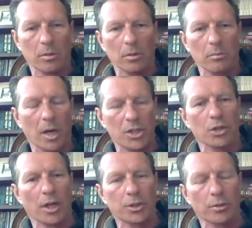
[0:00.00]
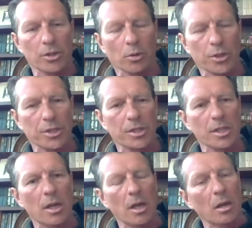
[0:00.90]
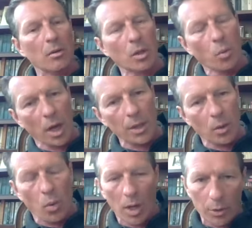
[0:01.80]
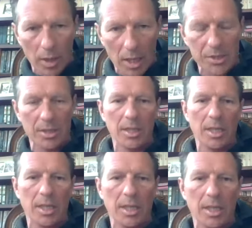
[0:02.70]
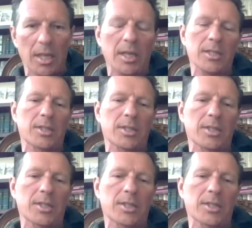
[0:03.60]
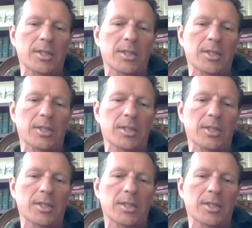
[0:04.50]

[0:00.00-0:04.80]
much greater resources when one one reason is that they